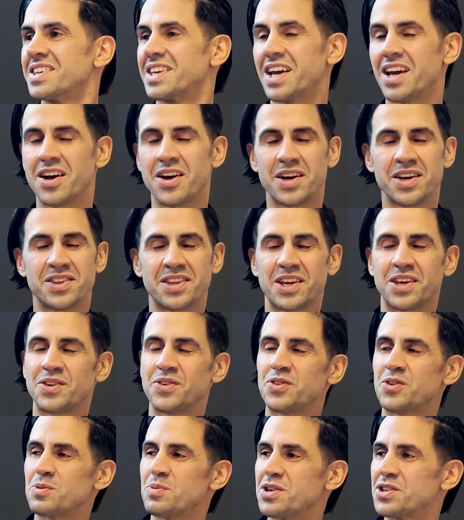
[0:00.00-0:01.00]
Gary, thank you
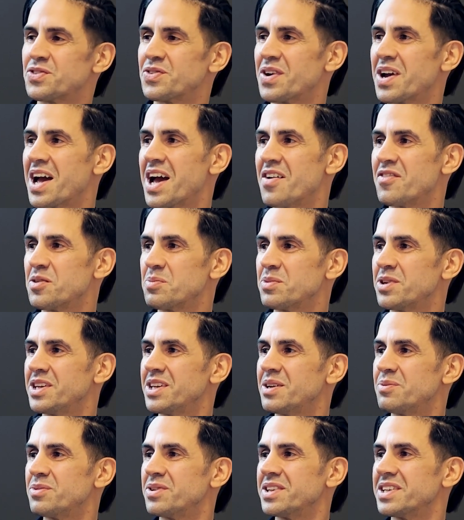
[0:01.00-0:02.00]
so much for having me.
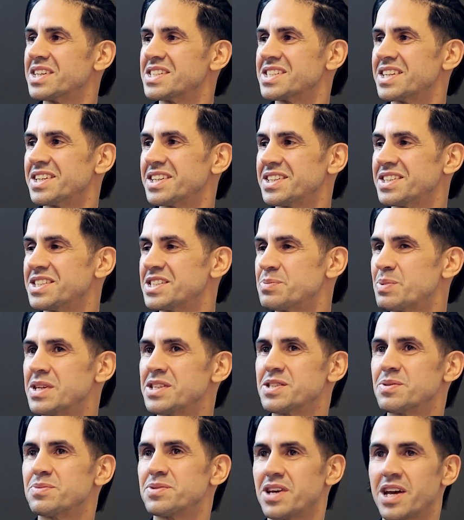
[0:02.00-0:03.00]
I'm really excited to
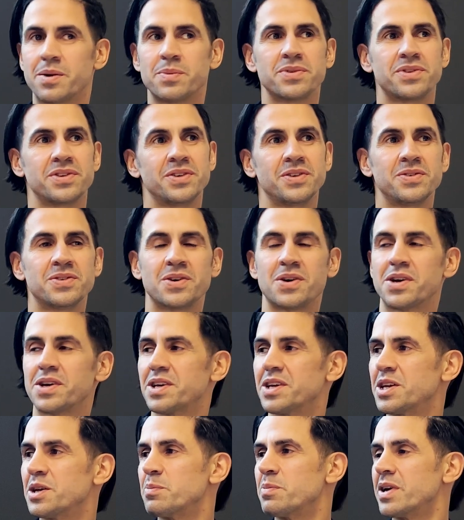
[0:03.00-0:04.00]
spend some time with you
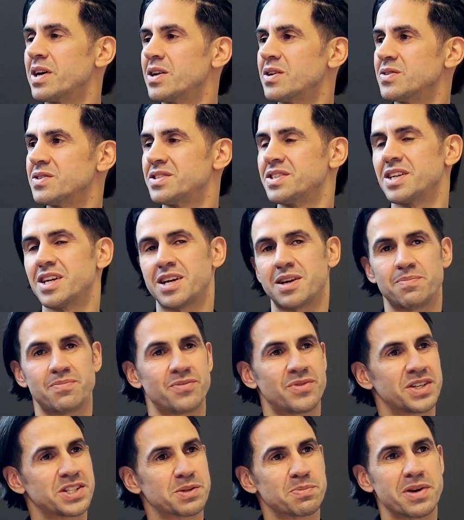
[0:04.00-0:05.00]
talking about
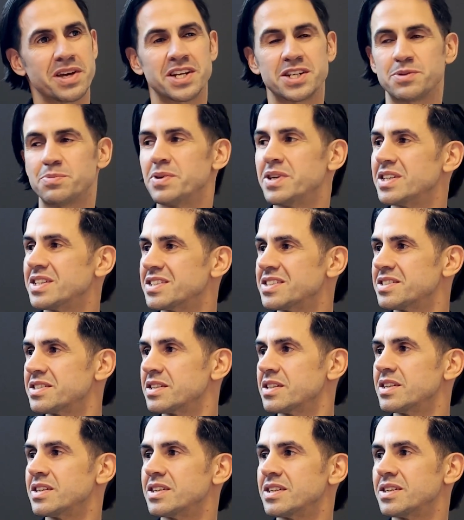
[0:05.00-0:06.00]
risk management,
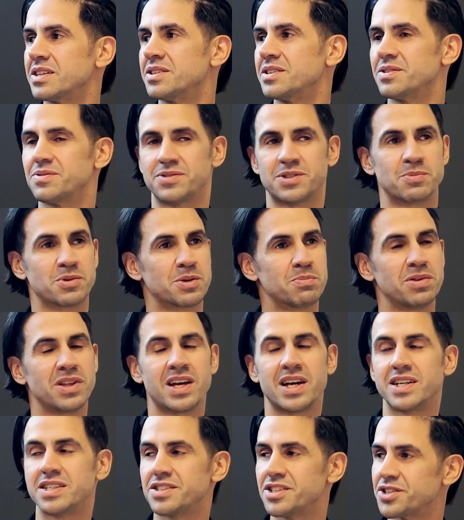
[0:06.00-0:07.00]
some
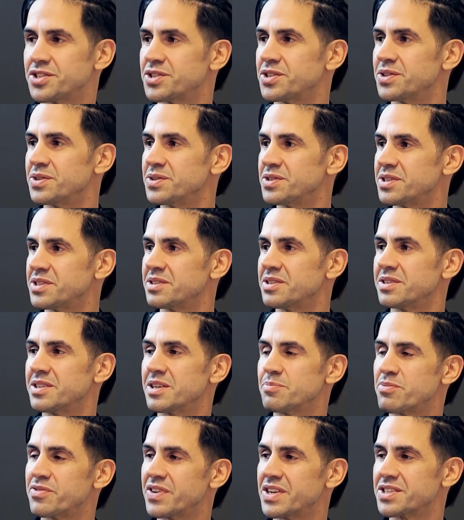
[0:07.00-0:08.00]
compliance issues, and
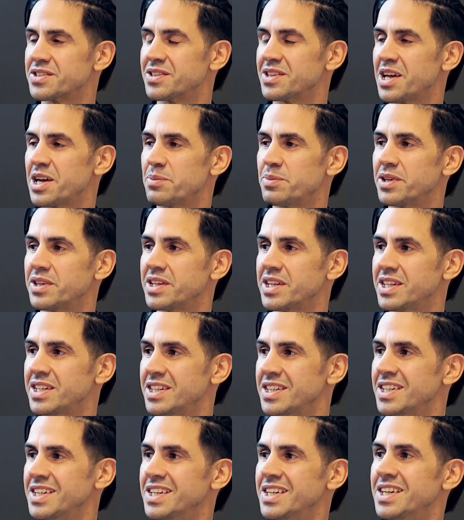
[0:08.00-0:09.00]
professional liability.
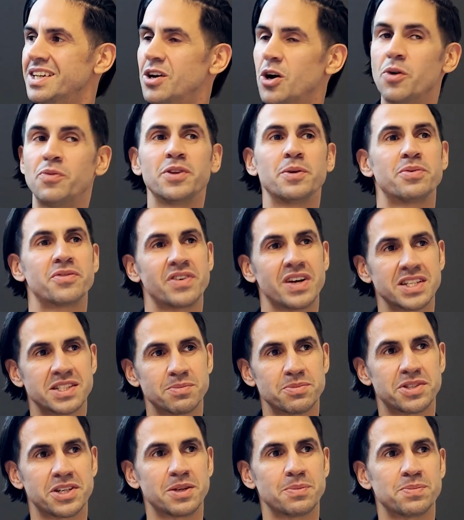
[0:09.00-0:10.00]
Hopefully provide
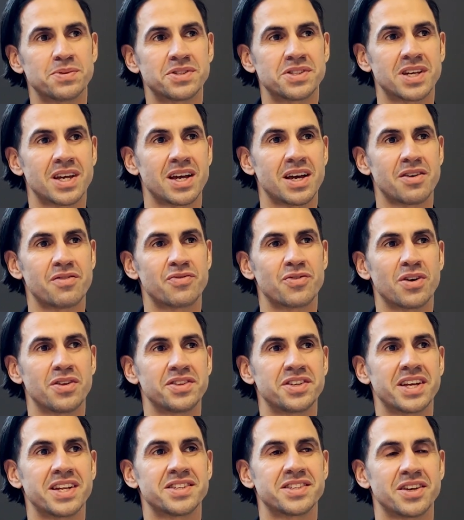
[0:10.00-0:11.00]
some tips for all the
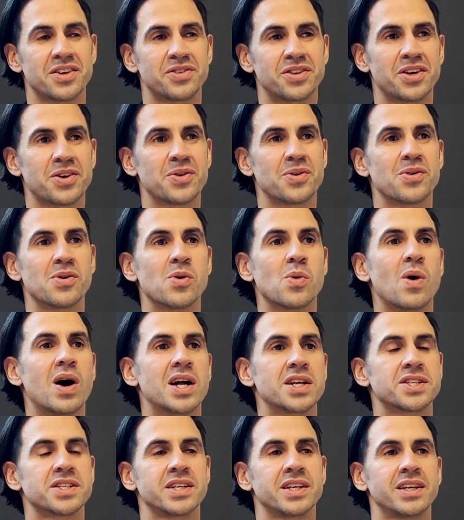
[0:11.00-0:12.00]
dentists out there who are
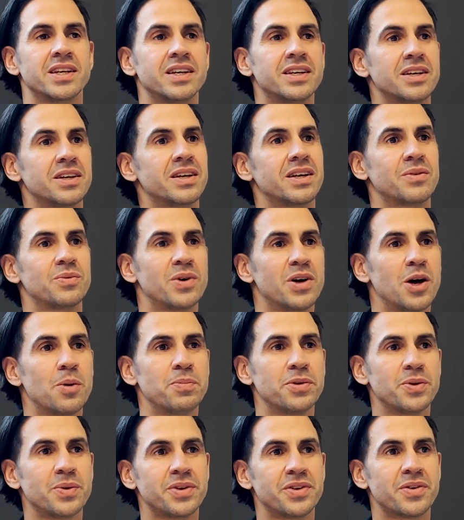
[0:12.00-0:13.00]
watching. Will
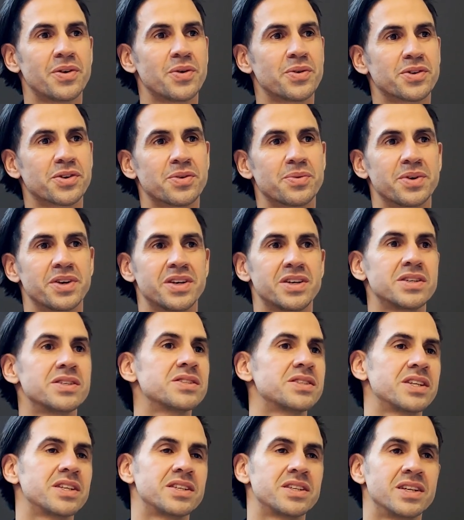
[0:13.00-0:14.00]
help you in your own
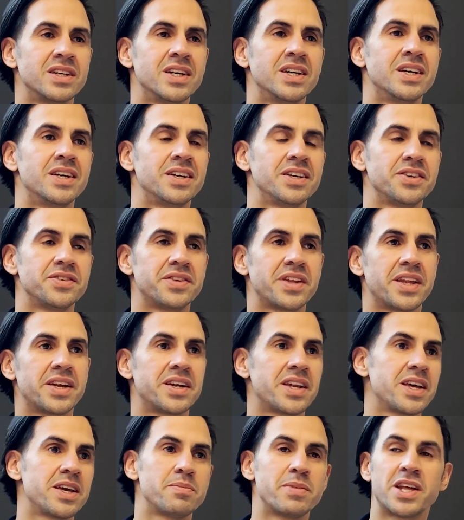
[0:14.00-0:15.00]
careers and your
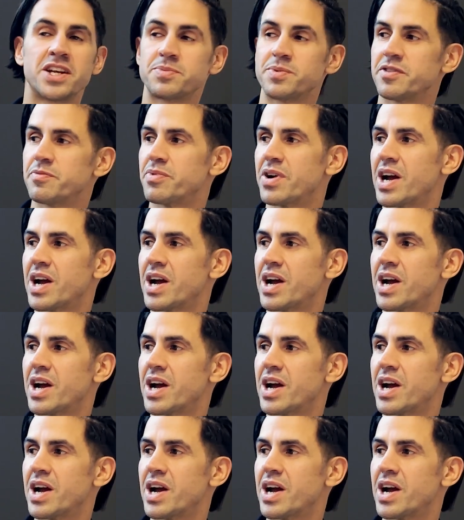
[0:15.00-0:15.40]
day-to-day management of